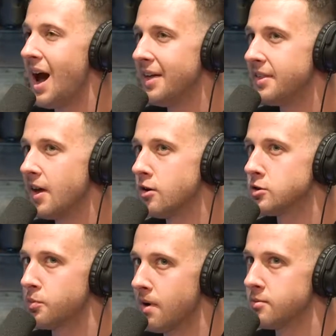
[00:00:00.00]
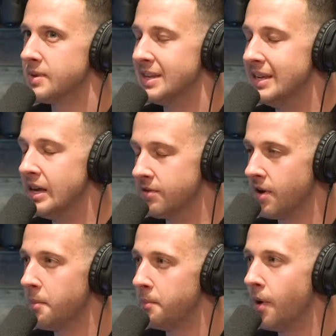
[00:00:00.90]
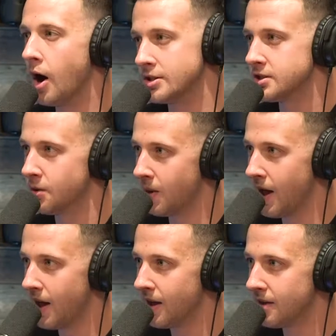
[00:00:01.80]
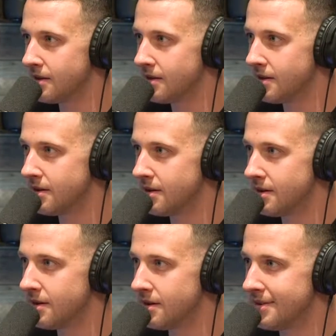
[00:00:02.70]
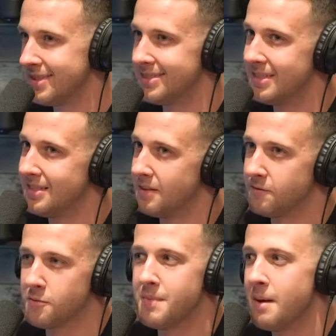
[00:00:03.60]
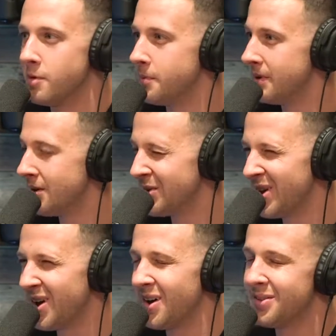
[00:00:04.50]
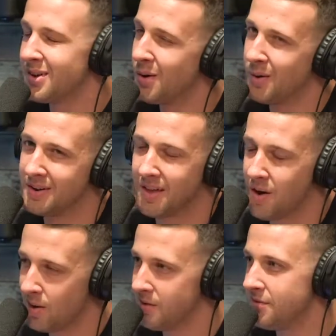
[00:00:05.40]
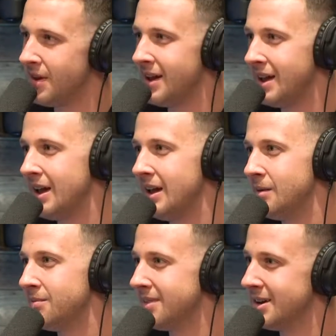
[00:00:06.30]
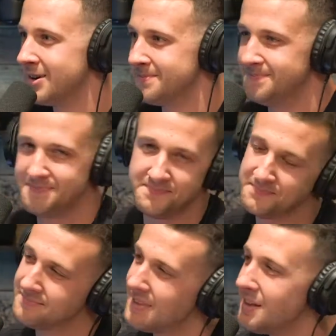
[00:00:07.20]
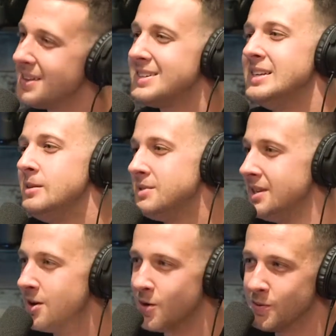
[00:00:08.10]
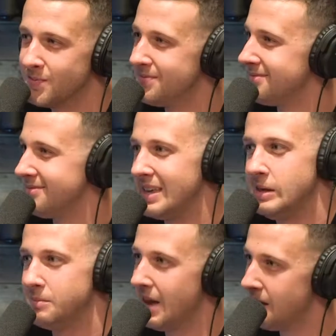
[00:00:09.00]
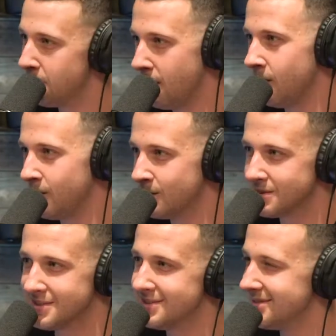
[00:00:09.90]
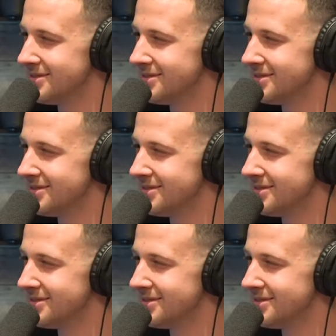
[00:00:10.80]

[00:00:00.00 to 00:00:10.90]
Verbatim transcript: I think they also probably give a bunch away. Probably after it, memorabilia, yeah. they're going to the Hall of Fame. Yeah, well, I feel like it's they less let the teams, you know, keep game balls and.